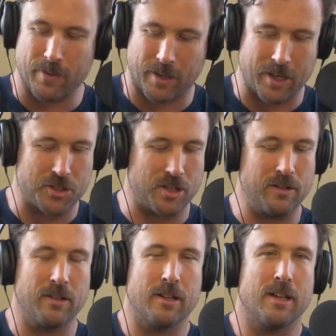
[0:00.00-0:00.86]
in the
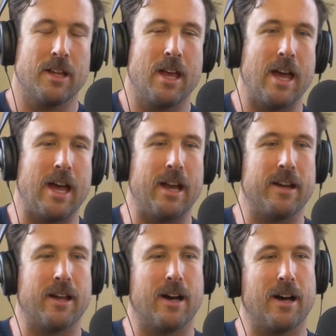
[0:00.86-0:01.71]
kitchen,
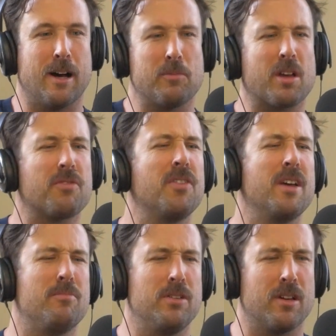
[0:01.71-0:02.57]
and uh, I'm like
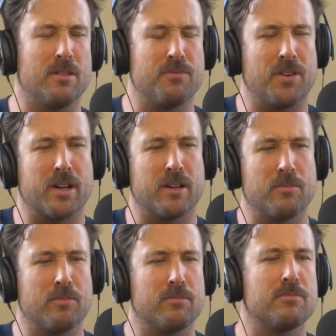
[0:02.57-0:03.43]
Phoebe, you know,
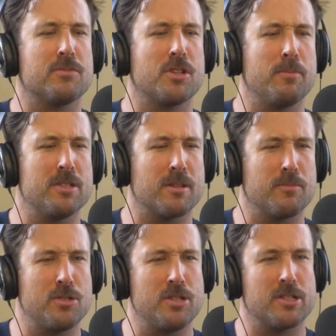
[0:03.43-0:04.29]
show me
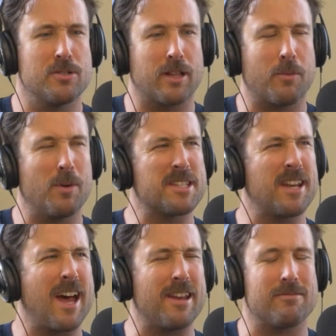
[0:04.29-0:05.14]
some jujitsu. Like, where's it
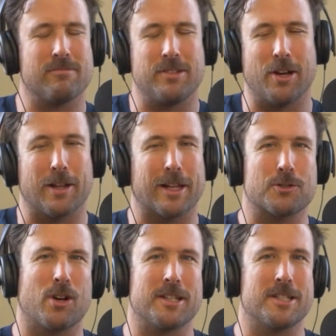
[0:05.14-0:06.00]
at? You know, I like
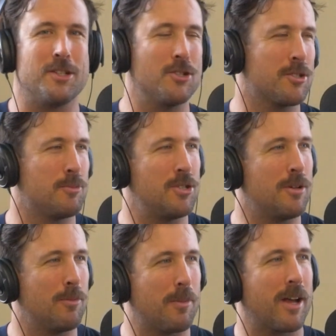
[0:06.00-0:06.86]
try and teach her some
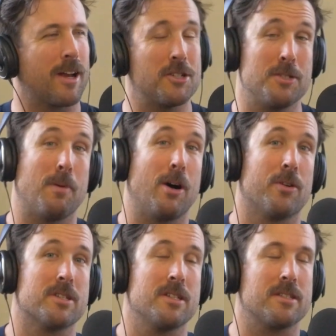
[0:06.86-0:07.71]
shit when my hang out. She's my
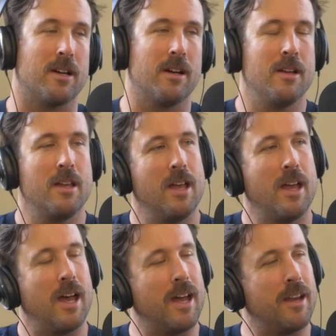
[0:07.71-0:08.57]
older sister,
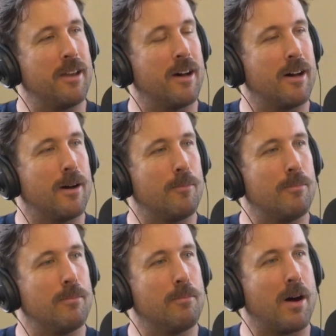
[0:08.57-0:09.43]
and
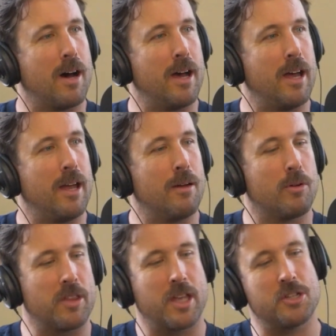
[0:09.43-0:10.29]
um, my we're
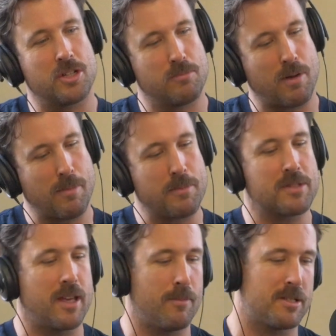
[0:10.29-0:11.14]
in the kitchen. My
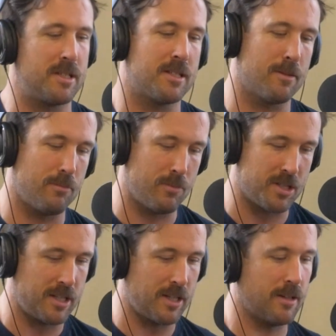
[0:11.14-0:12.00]
mum's there. My sister. We're
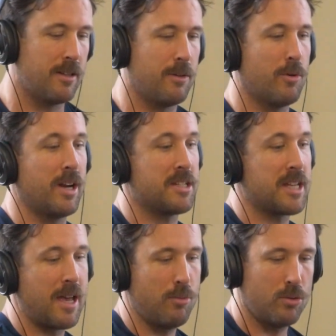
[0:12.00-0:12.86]
sit. We're at a
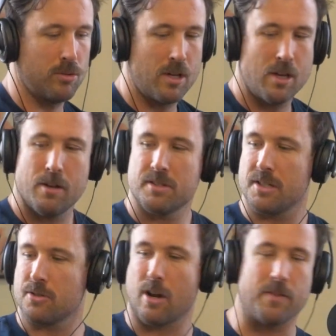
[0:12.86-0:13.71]
table.
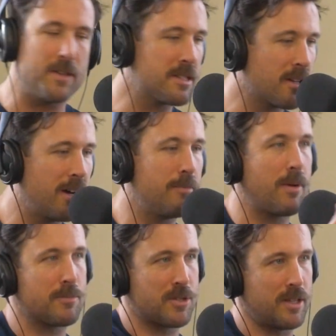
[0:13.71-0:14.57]
Sister on this side.
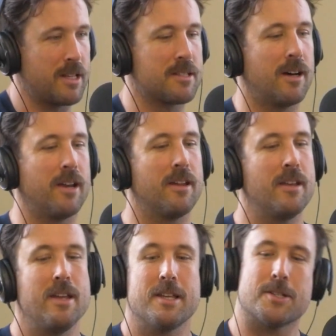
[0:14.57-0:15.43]
Mum's on that side.
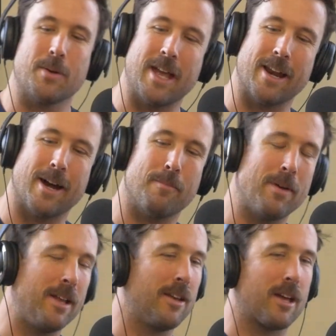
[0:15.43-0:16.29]
So we get up
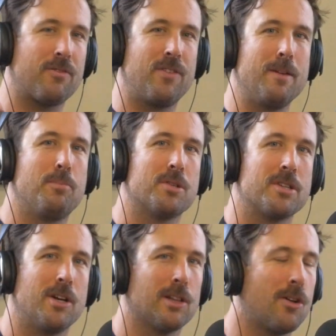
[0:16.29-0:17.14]
and like Phoebe puts
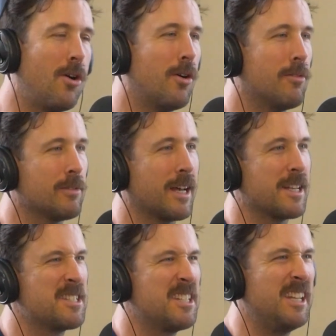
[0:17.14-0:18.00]
her long, like
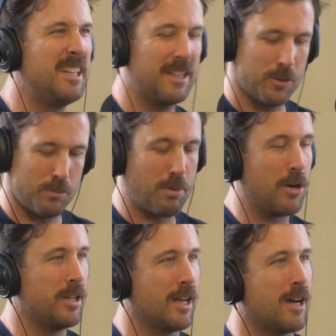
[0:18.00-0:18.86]
skinny little
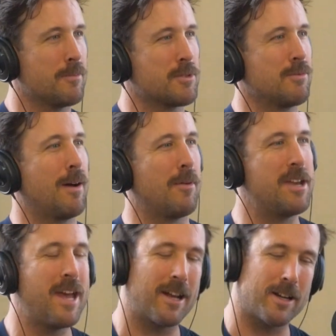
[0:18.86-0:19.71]
bony arms around my
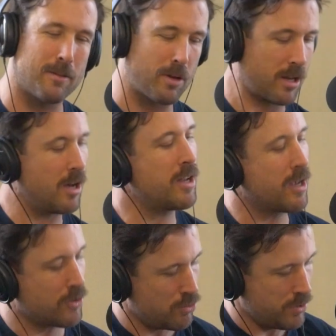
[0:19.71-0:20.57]
neck. And I'm like,
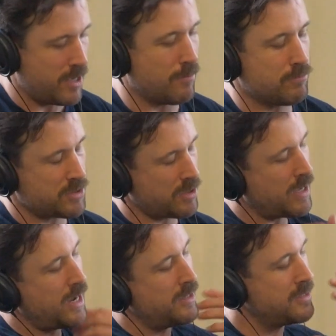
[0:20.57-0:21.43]
okay, cool. Yep. So
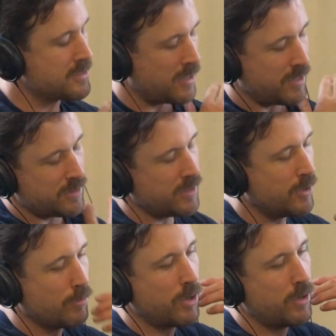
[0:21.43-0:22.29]
hand inside the
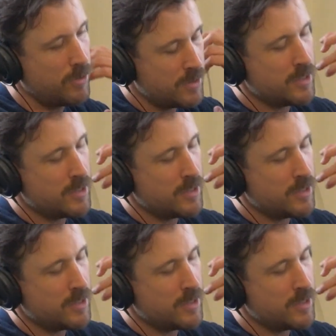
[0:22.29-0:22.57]
elbow.